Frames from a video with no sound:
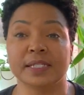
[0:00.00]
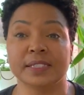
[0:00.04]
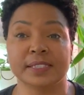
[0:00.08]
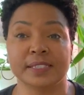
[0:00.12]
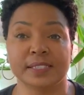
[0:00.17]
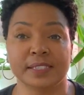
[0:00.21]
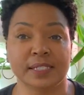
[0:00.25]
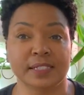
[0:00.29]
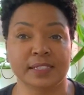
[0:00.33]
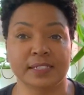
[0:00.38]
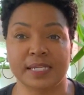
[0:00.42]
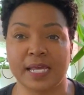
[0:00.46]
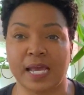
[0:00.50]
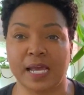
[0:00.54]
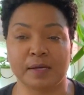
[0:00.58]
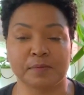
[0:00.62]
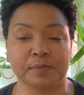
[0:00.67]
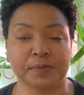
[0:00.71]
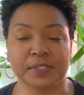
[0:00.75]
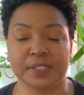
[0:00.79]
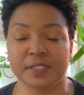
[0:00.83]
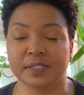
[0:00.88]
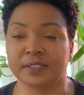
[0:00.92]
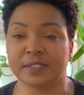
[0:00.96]

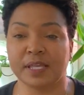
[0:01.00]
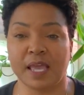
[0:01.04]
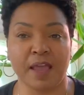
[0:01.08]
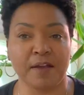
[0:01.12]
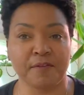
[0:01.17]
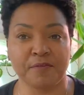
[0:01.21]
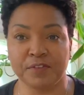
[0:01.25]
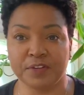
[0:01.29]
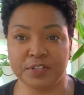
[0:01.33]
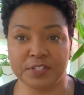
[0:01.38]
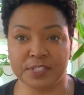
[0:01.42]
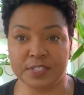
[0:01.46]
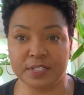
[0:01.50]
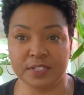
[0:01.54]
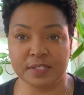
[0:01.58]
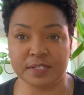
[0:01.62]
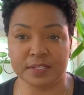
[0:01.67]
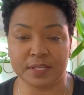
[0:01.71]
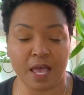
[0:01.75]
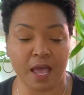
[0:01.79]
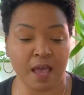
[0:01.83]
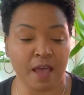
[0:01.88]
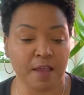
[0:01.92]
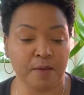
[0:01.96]
syndapses ever
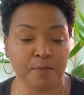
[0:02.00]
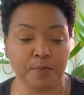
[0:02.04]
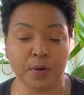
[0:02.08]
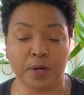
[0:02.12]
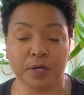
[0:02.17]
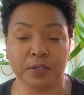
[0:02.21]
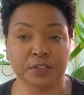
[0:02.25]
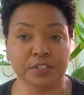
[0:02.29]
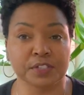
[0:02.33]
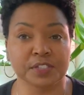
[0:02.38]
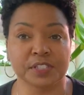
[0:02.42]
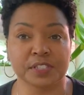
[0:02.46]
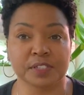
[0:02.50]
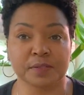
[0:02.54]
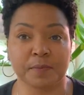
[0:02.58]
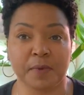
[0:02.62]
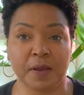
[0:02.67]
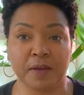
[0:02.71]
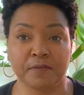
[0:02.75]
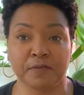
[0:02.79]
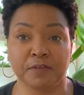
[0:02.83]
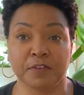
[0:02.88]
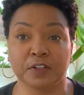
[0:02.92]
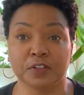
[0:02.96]
since I purchased
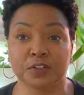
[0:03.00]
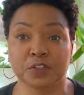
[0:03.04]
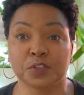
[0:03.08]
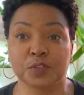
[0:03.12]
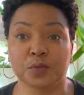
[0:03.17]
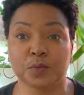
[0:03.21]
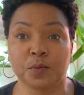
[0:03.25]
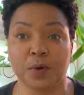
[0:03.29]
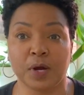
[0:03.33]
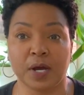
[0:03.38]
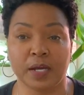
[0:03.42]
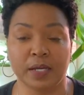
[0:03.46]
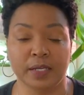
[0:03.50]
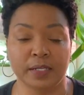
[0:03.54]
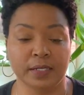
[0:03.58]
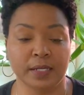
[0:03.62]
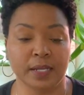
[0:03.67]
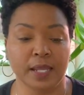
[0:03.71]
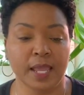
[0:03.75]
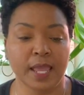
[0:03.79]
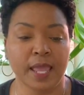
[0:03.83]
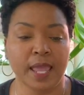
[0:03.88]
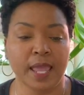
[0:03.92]
my first one.